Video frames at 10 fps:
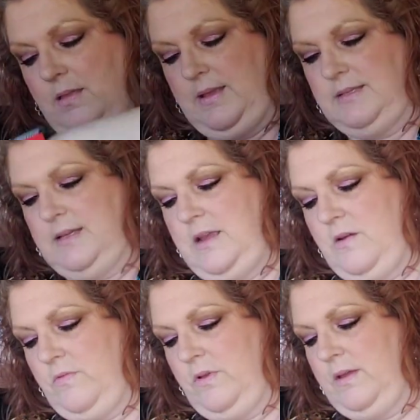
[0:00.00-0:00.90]
all these in
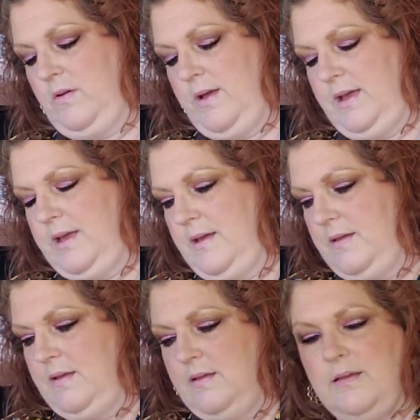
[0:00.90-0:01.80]
here really quick.
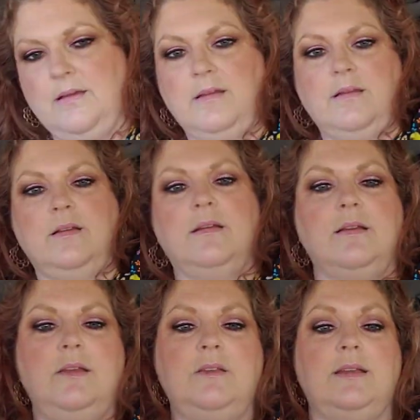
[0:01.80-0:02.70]

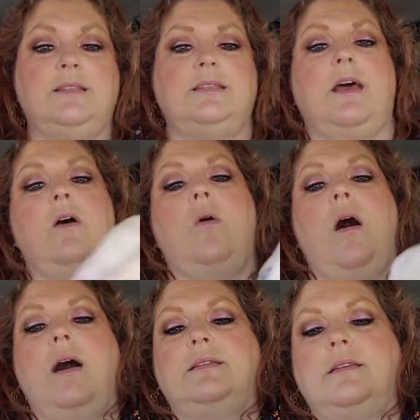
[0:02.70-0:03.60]
You did so
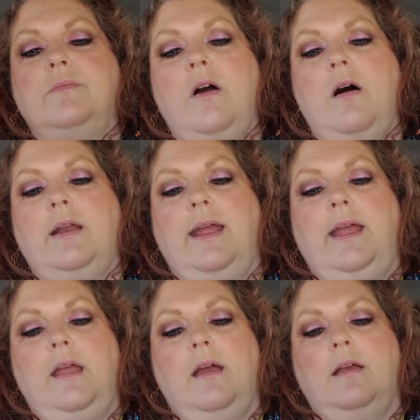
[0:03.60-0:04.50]
awesome,
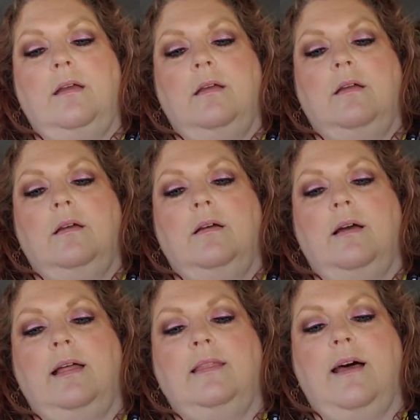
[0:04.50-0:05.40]
Connie.
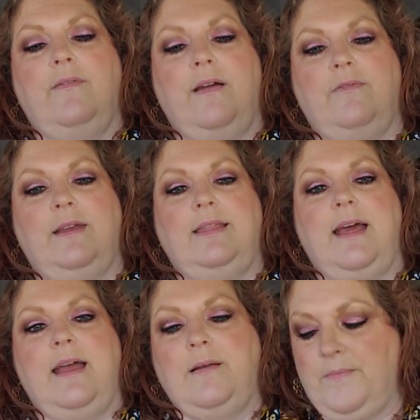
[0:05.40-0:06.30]
I love
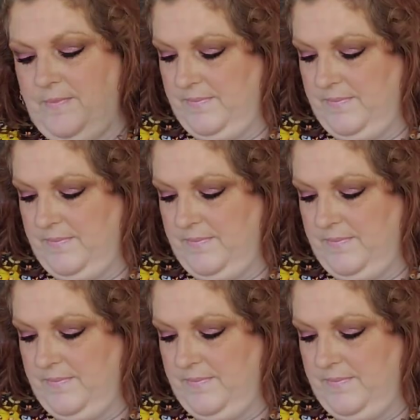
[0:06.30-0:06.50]
everything.